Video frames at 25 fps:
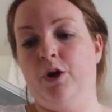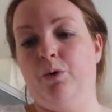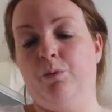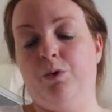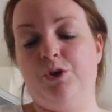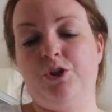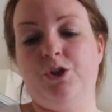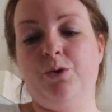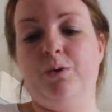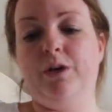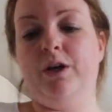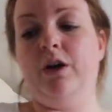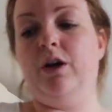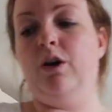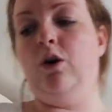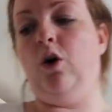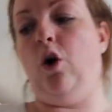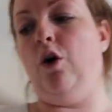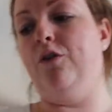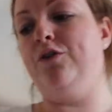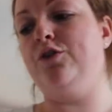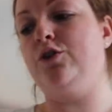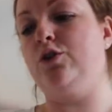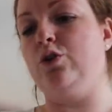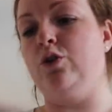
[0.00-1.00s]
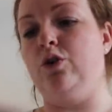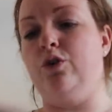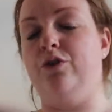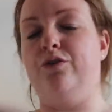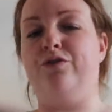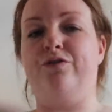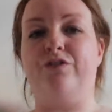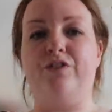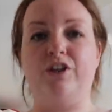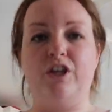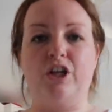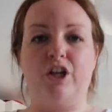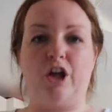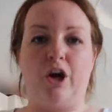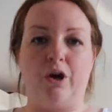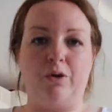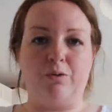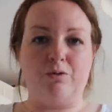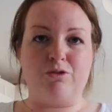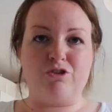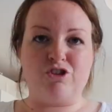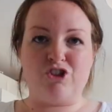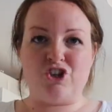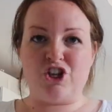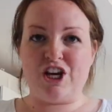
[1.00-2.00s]
we're doing a lot of sort of, you
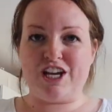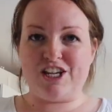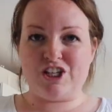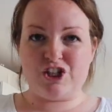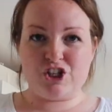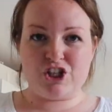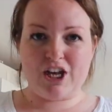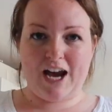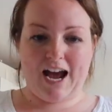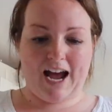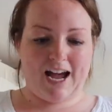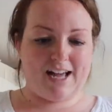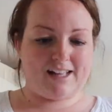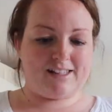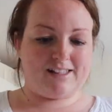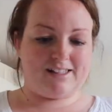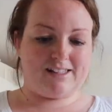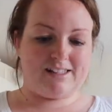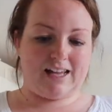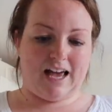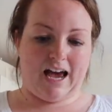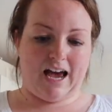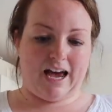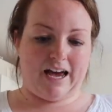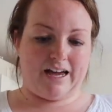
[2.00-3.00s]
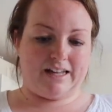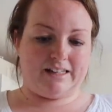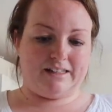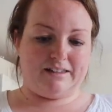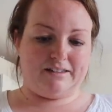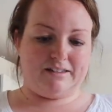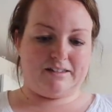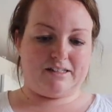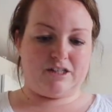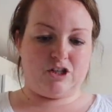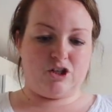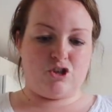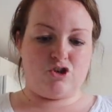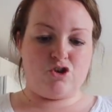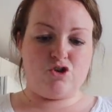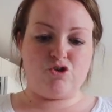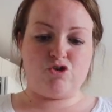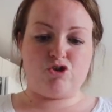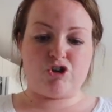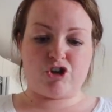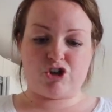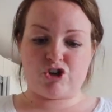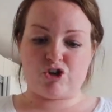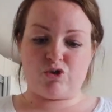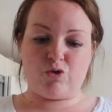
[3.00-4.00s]
know, chit chats and
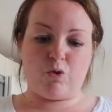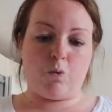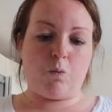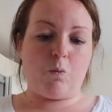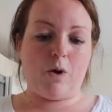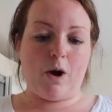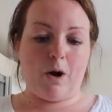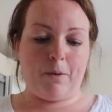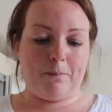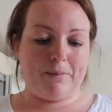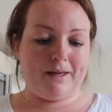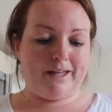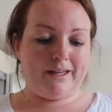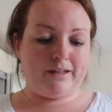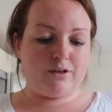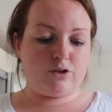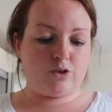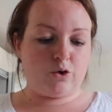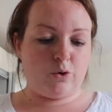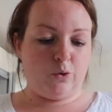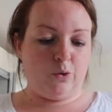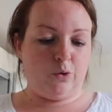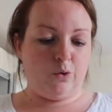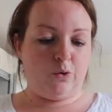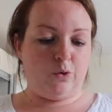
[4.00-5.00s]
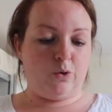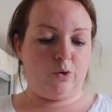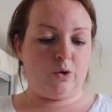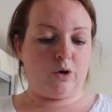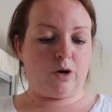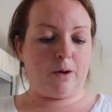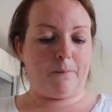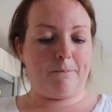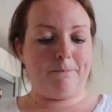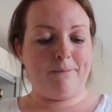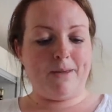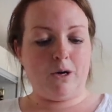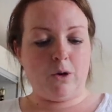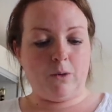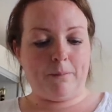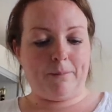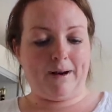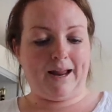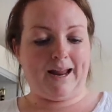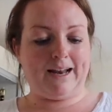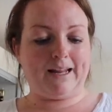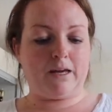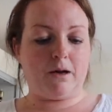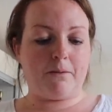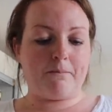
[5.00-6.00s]
nutritional and well-being talk, meal
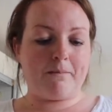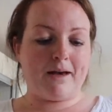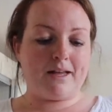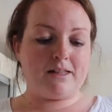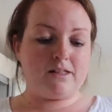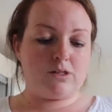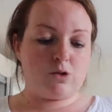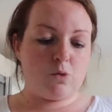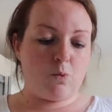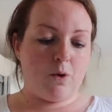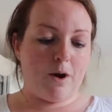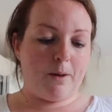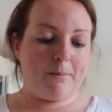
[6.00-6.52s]
planning and mental